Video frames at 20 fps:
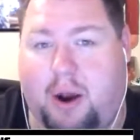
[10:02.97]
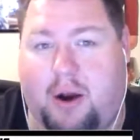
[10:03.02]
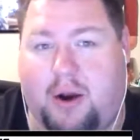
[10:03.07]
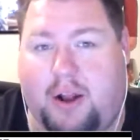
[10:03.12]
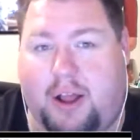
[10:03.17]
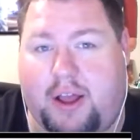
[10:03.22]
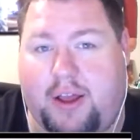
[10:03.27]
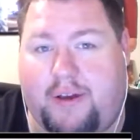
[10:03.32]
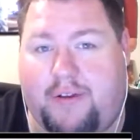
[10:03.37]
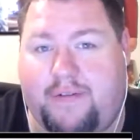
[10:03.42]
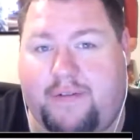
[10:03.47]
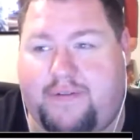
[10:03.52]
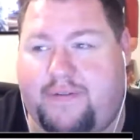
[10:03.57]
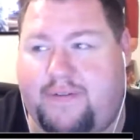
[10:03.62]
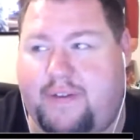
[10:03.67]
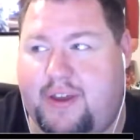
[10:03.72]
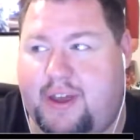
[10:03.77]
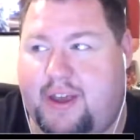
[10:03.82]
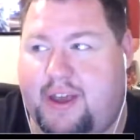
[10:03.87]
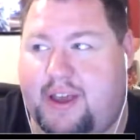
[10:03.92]
of
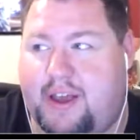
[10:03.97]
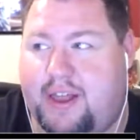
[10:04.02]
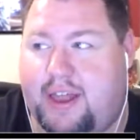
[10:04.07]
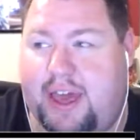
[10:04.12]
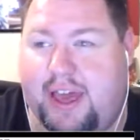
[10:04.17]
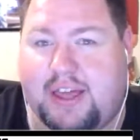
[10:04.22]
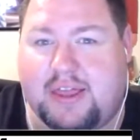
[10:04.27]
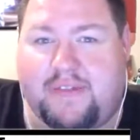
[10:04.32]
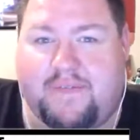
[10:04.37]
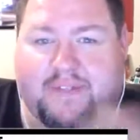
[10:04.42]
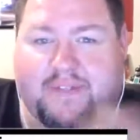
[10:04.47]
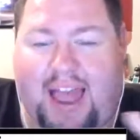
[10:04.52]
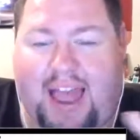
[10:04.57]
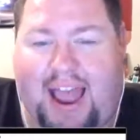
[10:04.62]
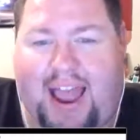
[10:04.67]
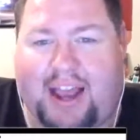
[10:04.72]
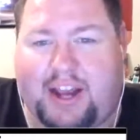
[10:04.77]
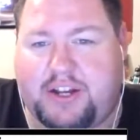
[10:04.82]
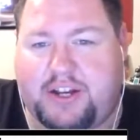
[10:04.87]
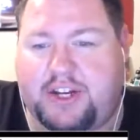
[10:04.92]
like the
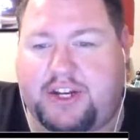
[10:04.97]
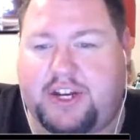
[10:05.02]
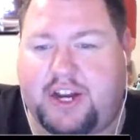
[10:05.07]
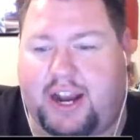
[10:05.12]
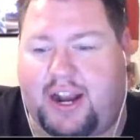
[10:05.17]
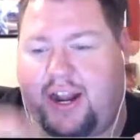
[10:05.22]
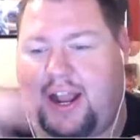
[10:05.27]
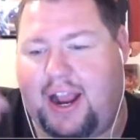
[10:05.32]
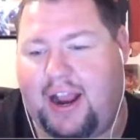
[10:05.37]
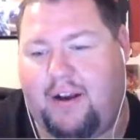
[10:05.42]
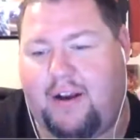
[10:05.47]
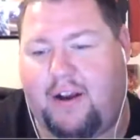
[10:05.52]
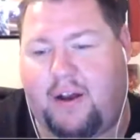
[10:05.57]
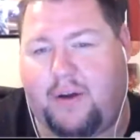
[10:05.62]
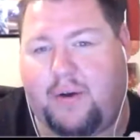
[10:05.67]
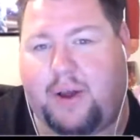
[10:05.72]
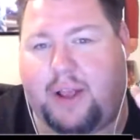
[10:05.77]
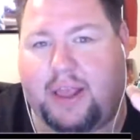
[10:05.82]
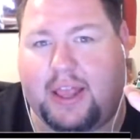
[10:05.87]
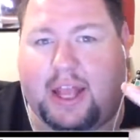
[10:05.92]
Flash and Arrow
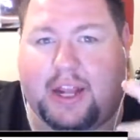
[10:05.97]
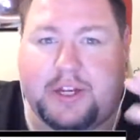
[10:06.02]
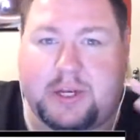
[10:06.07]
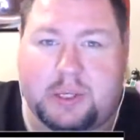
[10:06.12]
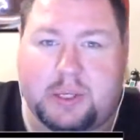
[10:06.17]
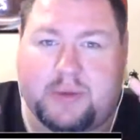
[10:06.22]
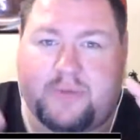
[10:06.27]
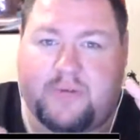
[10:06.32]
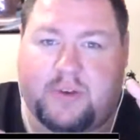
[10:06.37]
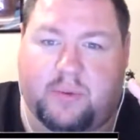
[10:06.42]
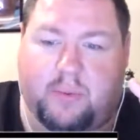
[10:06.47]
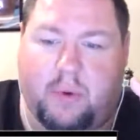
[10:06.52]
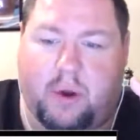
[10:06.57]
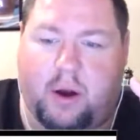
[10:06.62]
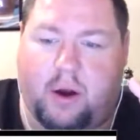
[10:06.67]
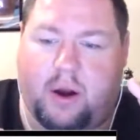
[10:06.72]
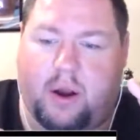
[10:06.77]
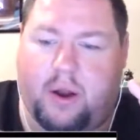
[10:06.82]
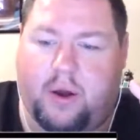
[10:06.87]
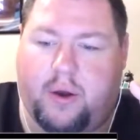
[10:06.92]
and Legends of
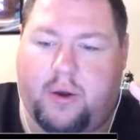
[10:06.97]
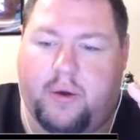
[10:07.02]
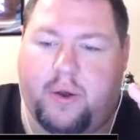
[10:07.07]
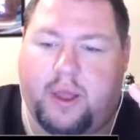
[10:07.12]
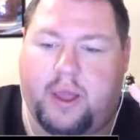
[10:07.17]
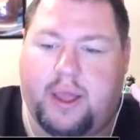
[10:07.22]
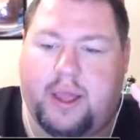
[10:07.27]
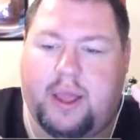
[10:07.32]
Tomorrow.